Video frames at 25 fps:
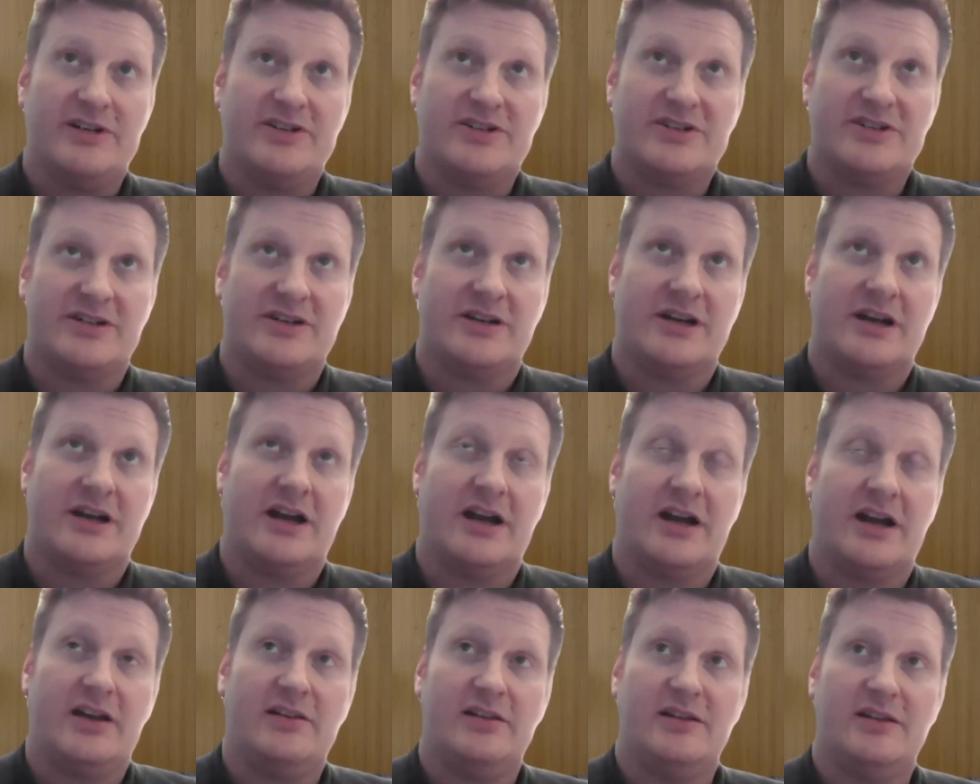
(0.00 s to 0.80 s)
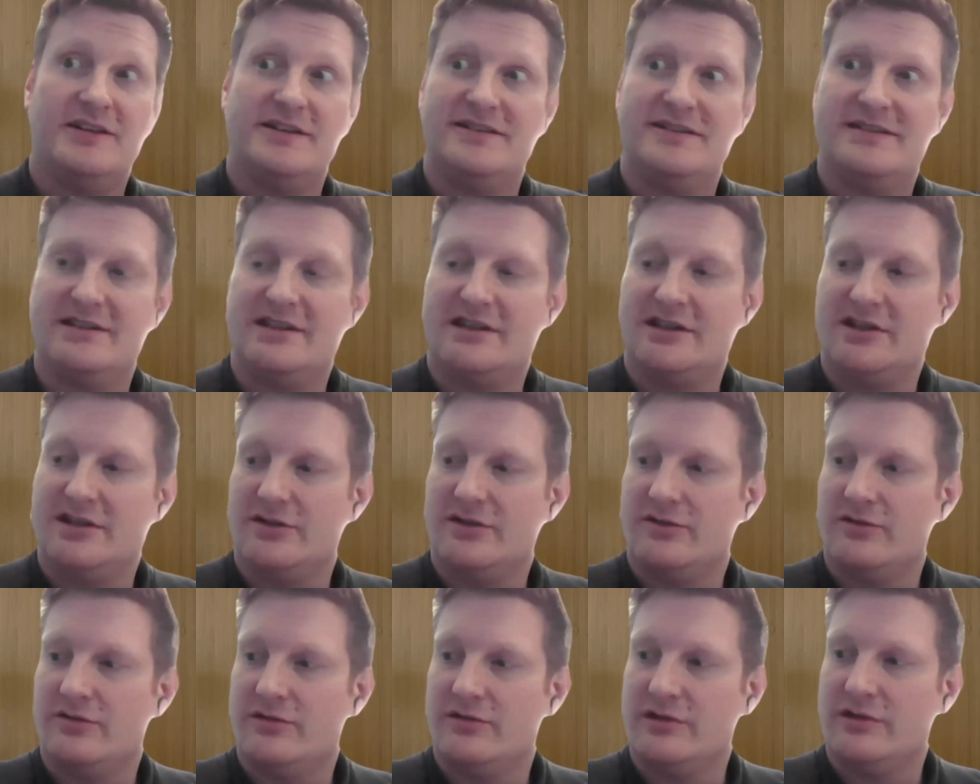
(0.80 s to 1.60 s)
question.
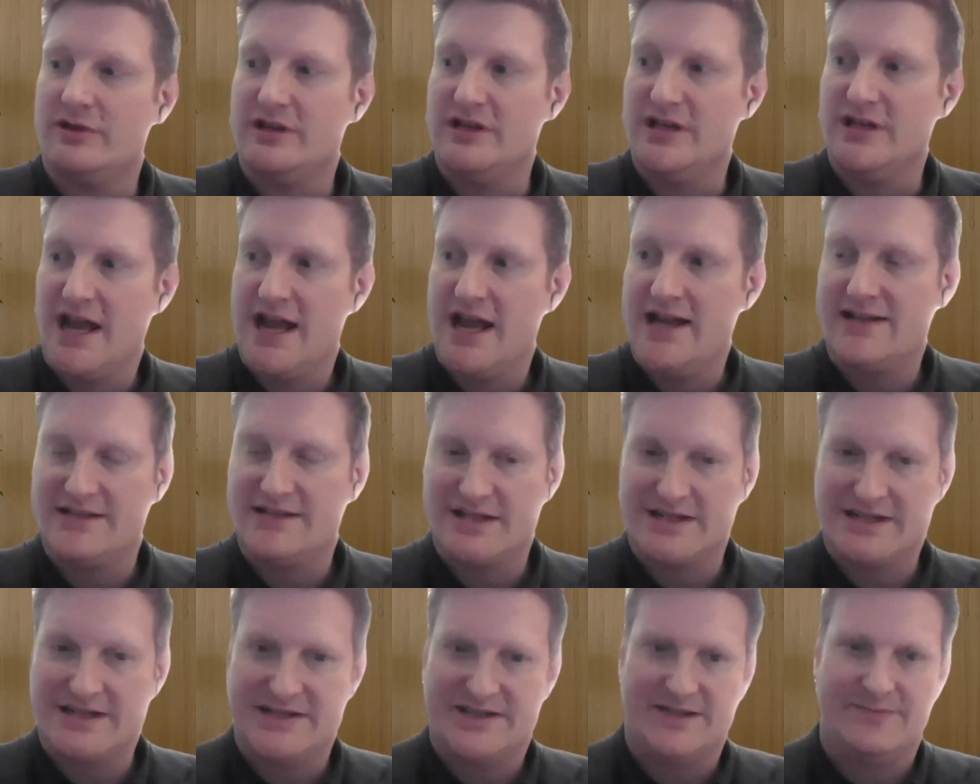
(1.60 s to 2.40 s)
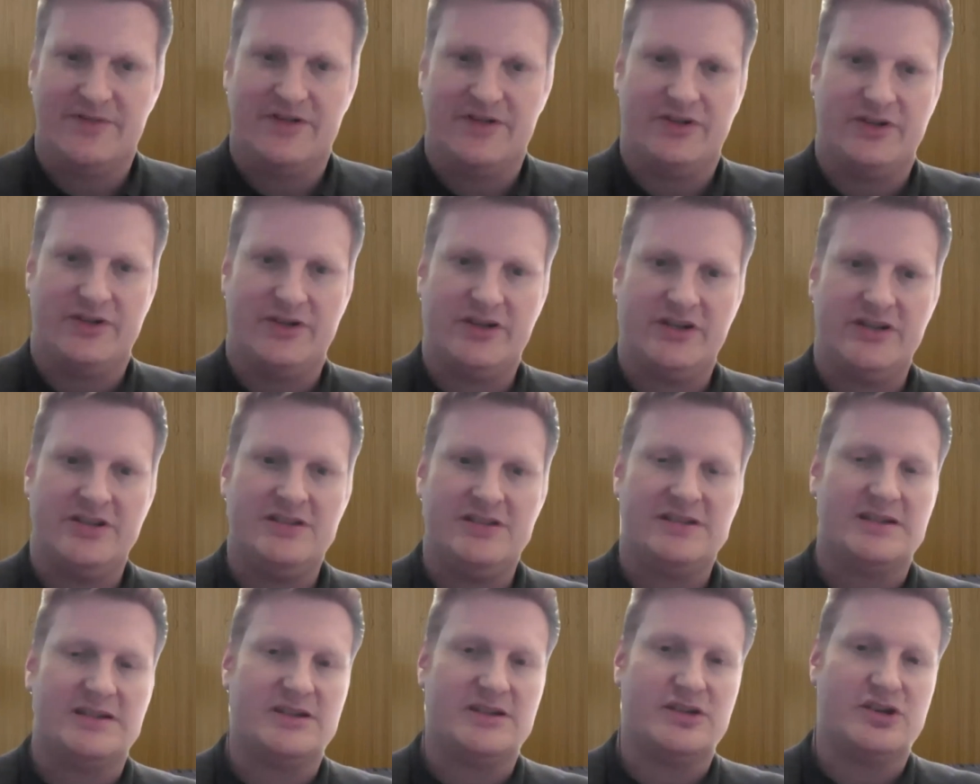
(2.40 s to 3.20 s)
Lindsay, yes to
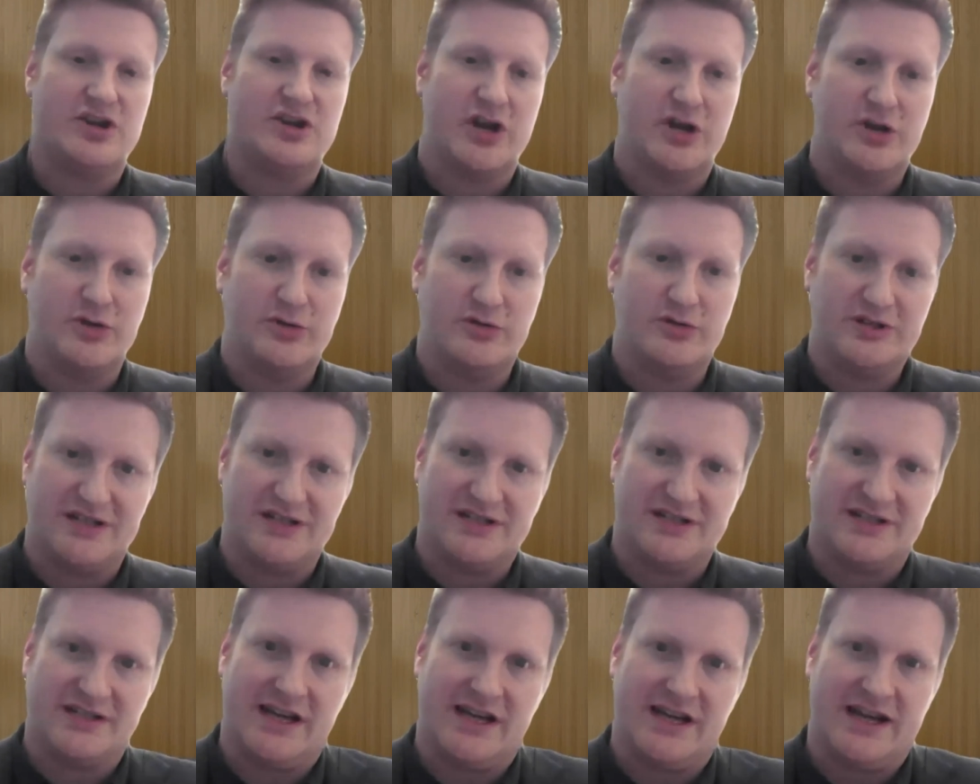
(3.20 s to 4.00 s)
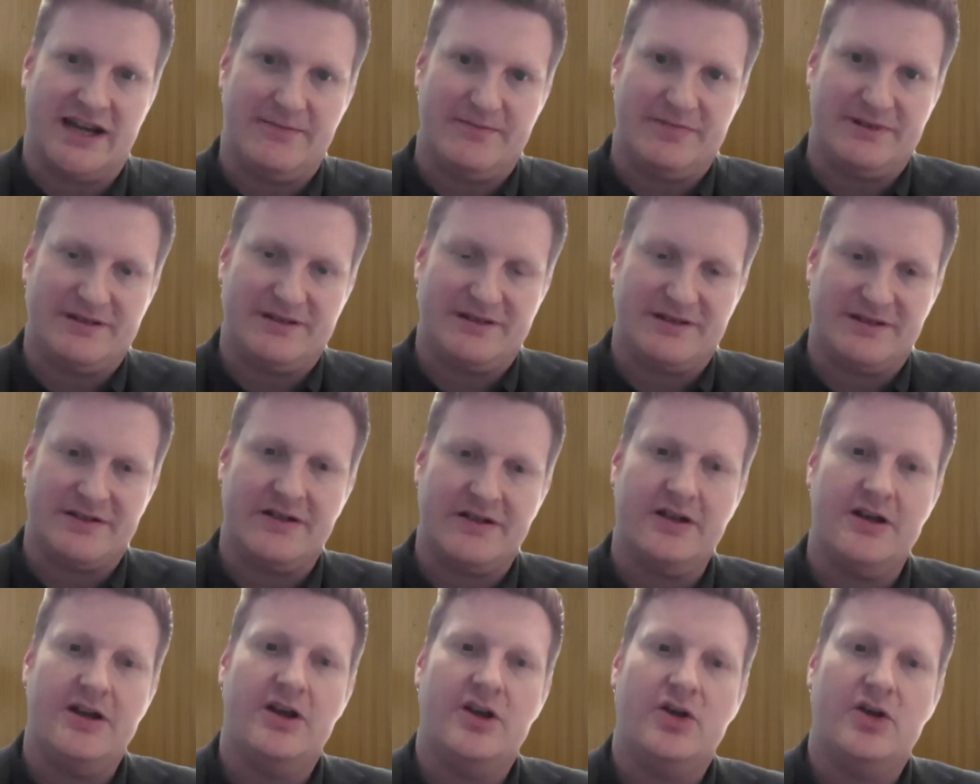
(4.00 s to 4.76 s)
disabilities, no to types.